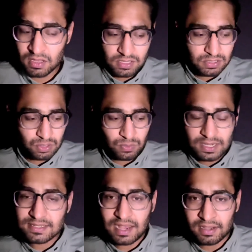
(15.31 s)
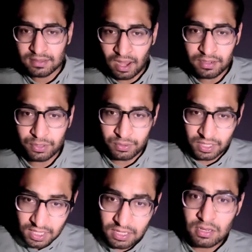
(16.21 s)
So to understand that, you
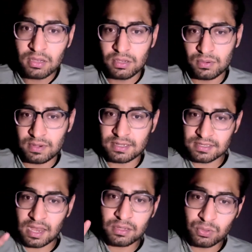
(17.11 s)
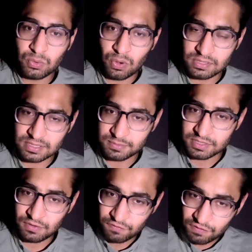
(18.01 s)
need to understand two concepts.
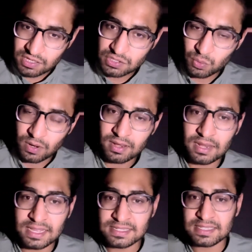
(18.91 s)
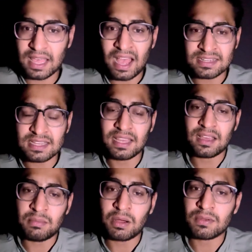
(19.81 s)
The first one is actually
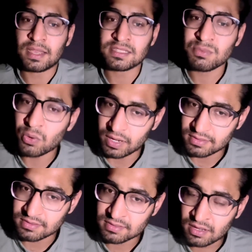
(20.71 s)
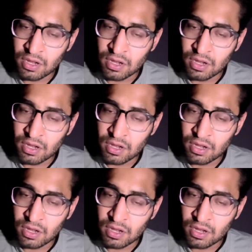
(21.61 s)
about exponents.